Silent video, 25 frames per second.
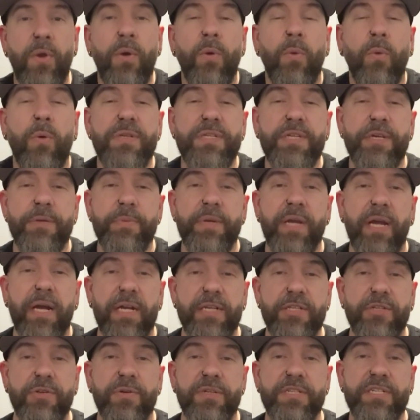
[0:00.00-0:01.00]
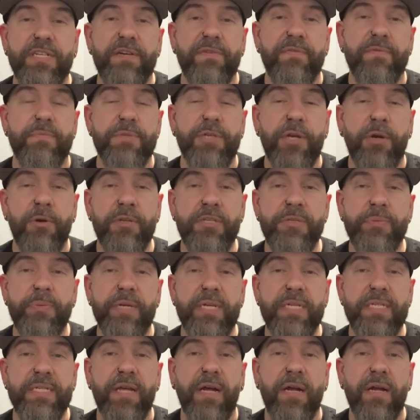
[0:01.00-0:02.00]
What's up, guys? Chris here from
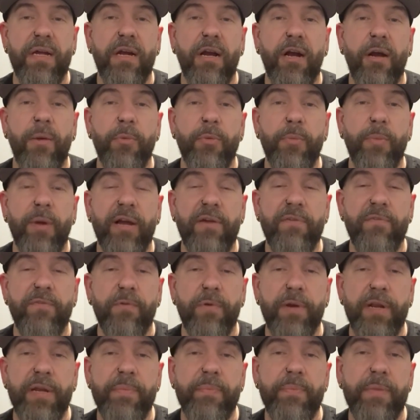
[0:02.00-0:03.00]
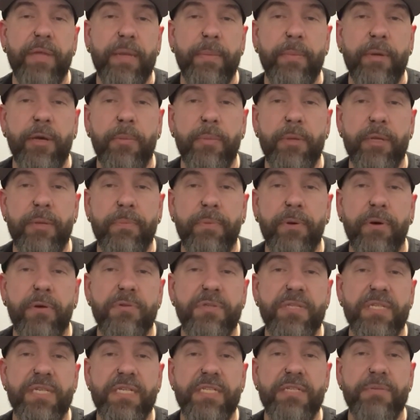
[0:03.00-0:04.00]
TonysPicks.com with my free MLB
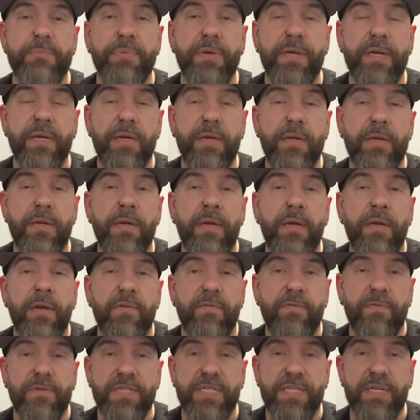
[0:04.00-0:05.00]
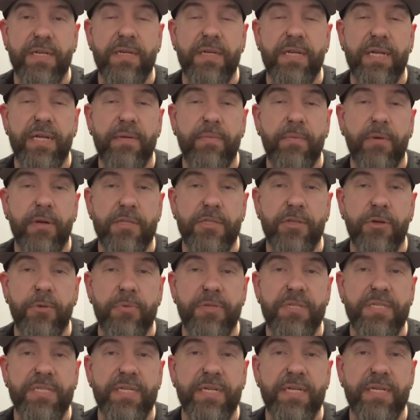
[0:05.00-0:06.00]
postseason pick for Sunday,
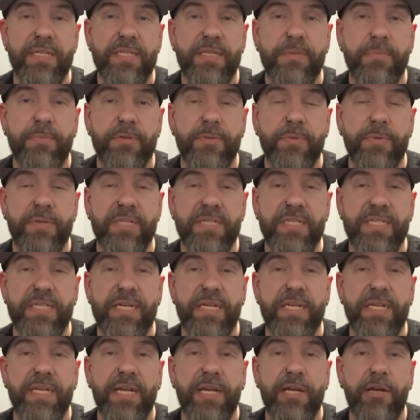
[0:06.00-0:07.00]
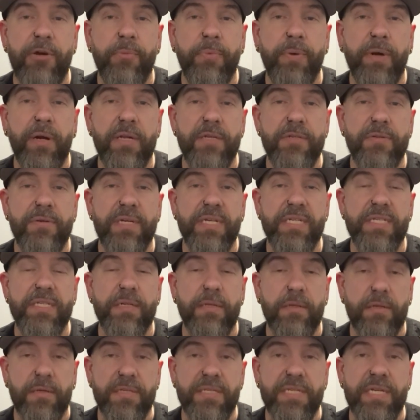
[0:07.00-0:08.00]
October 6th, between the San Diego Padres and
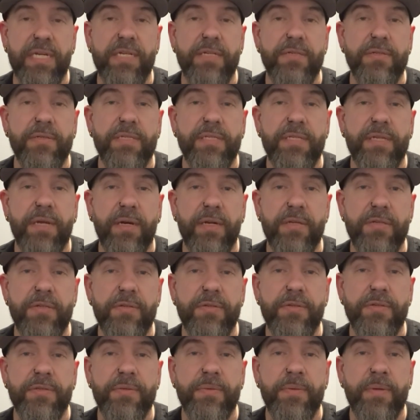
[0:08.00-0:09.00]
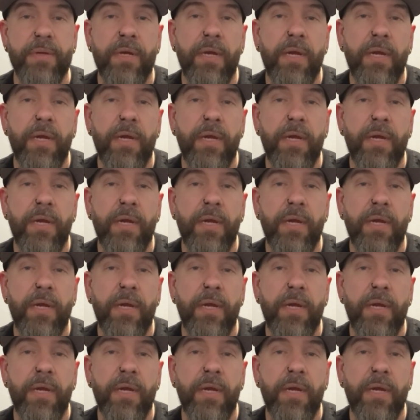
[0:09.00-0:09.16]
the Los Angeles Dodgers.